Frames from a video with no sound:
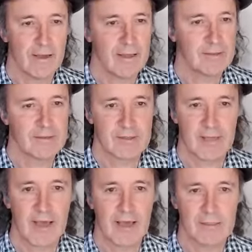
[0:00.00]
and the
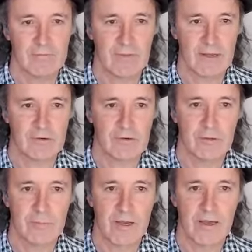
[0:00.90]
scars of that
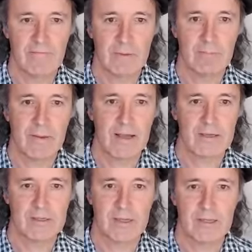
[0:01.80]
trauma have been
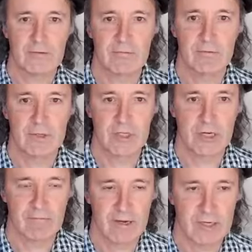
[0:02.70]
passed down through the
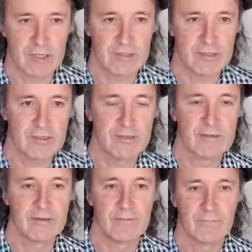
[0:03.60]
generations.
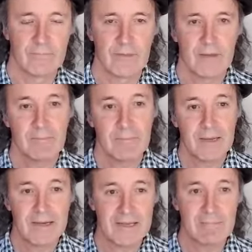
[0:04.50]

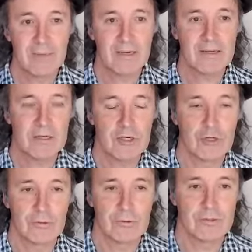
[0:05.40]
Many, many
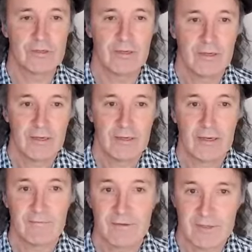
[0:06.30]
Jews,
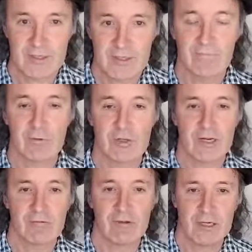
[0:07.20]
even several
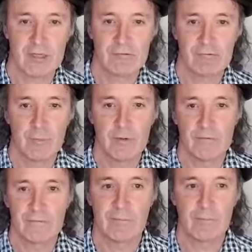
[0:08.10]
generations
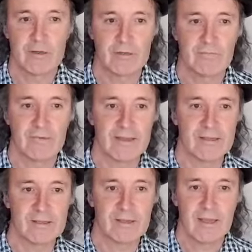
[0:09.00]
removed from those
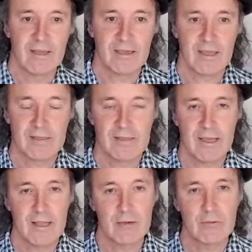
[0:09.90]
events, can
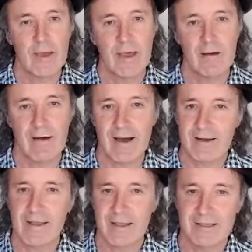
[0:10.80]
tell you how
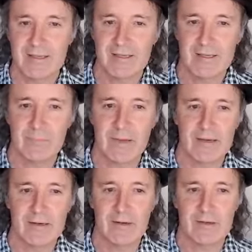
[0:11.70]

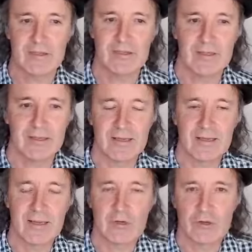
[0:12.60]
unanticipated hostility
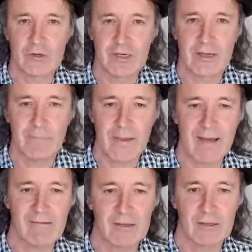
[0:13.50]
can trigger
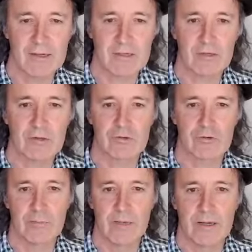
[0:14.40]
paralyzing
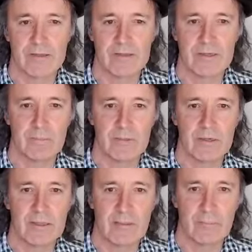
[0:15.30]
trauma deep
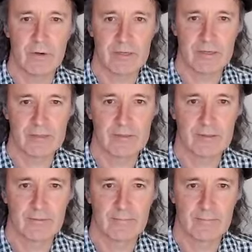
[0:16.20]
in their bodies.